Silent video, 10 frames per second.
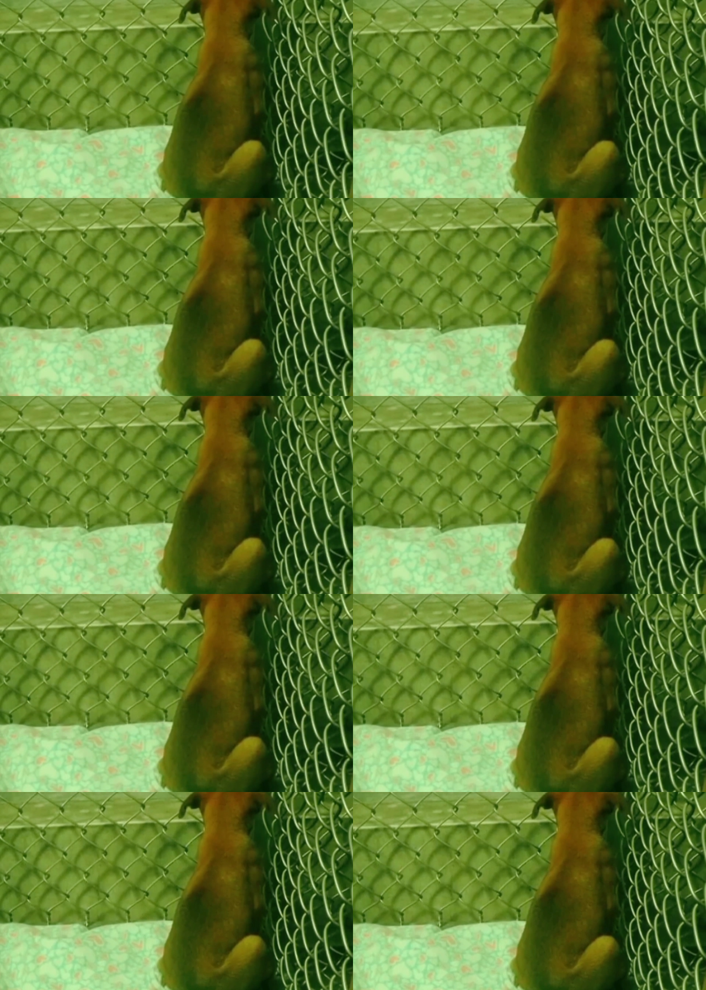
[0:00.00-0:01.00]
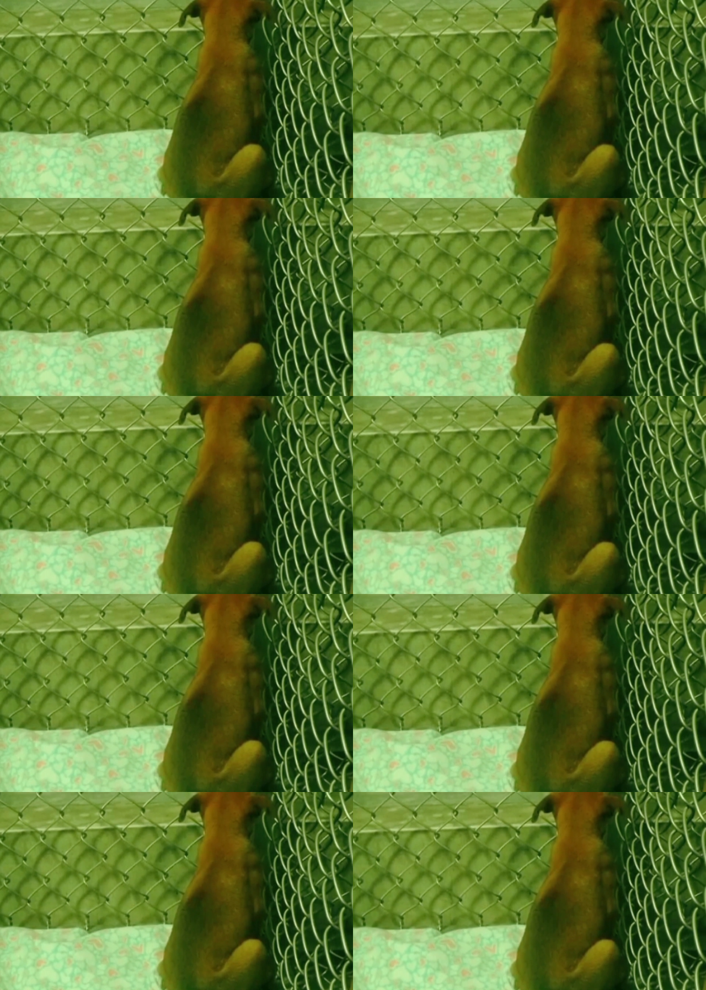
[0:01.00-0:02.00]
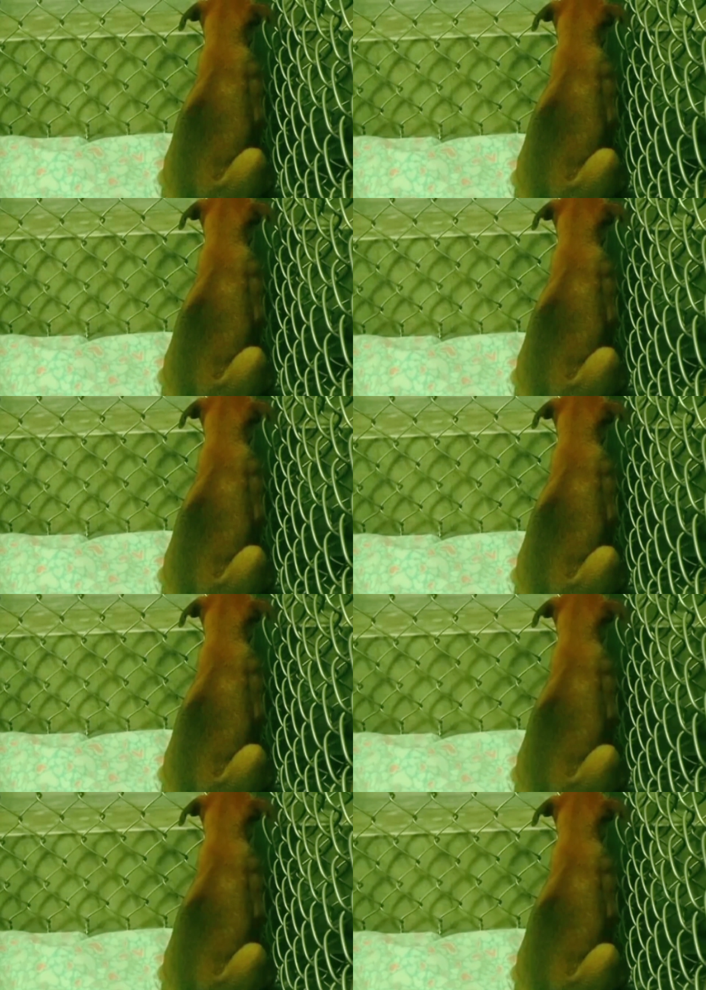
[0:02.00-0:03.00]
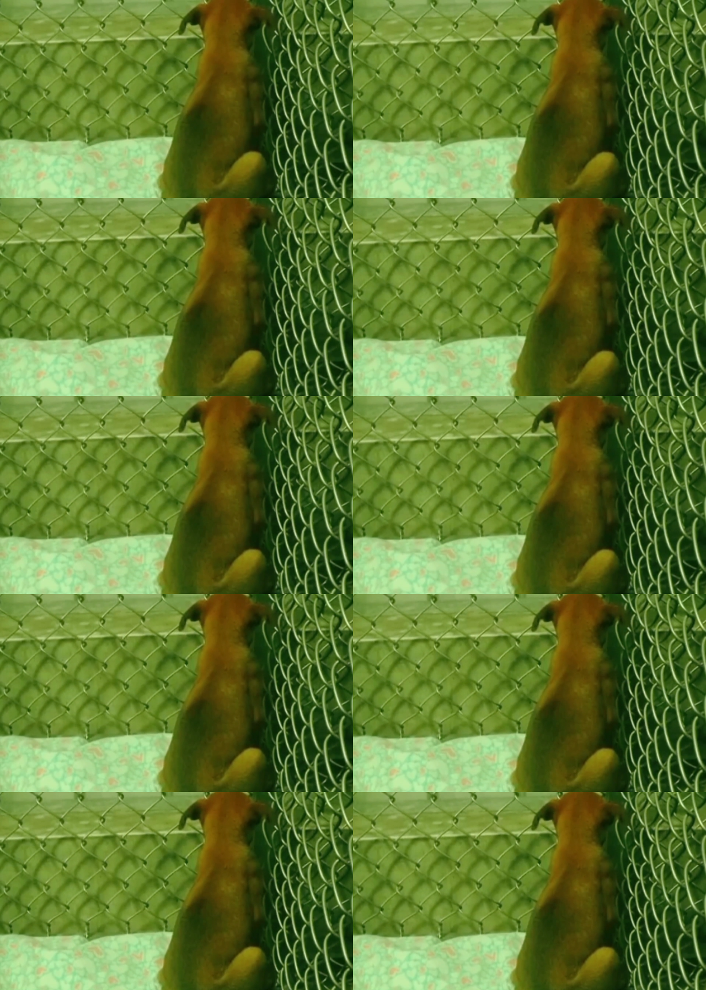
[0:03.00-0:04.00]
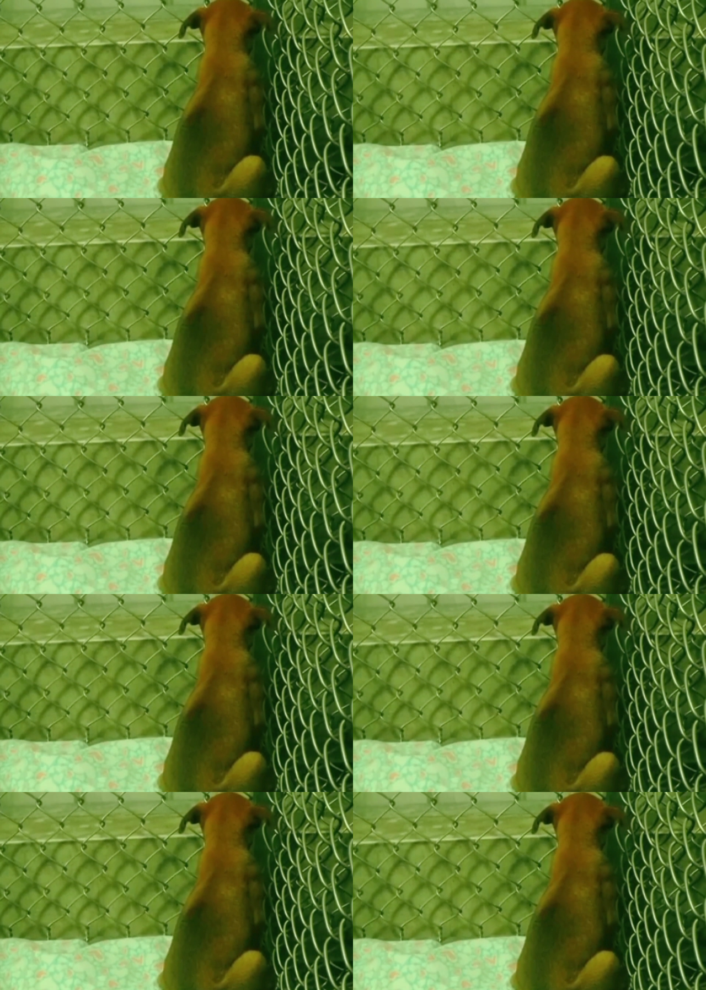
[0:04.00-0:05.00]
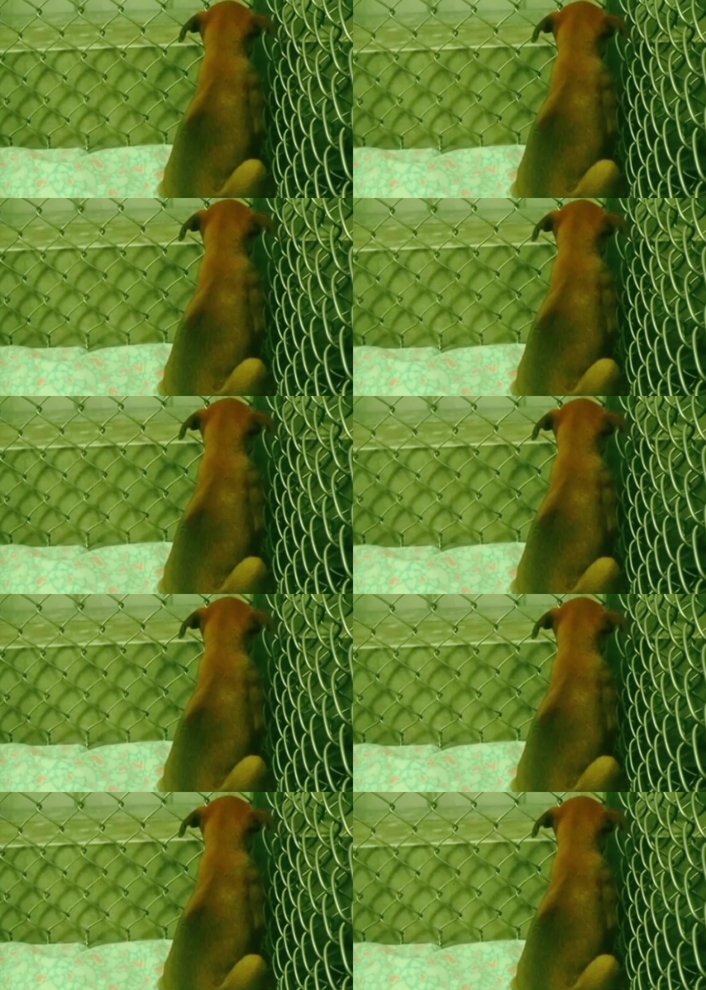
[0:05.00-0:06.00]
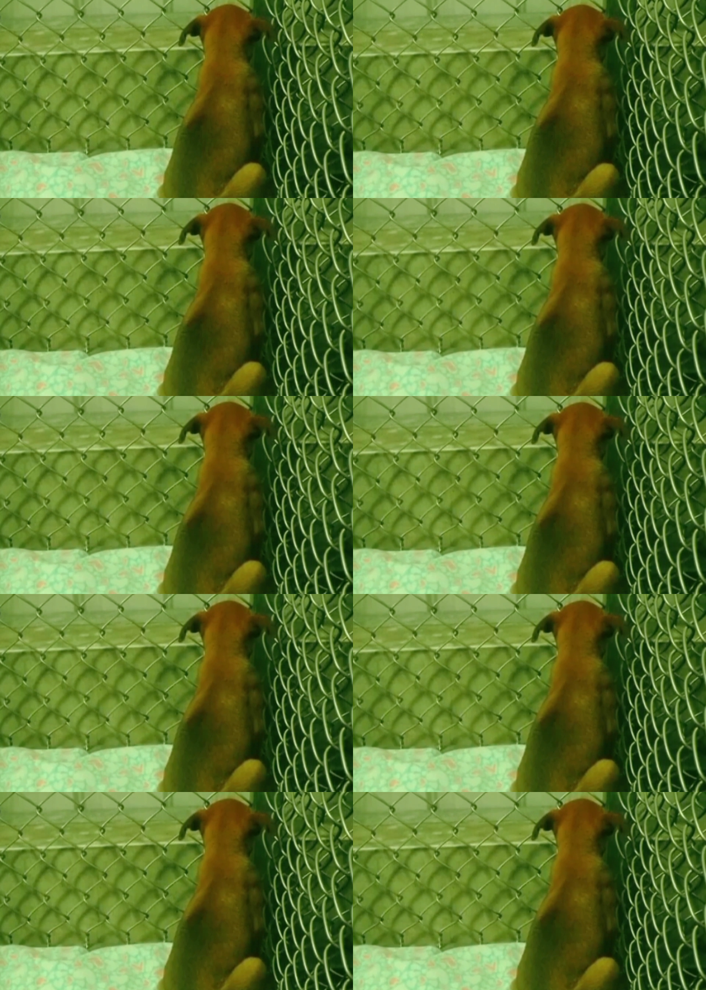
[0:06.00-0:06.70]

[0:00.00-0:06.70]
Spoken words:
No face is visible, so there are no lips to read.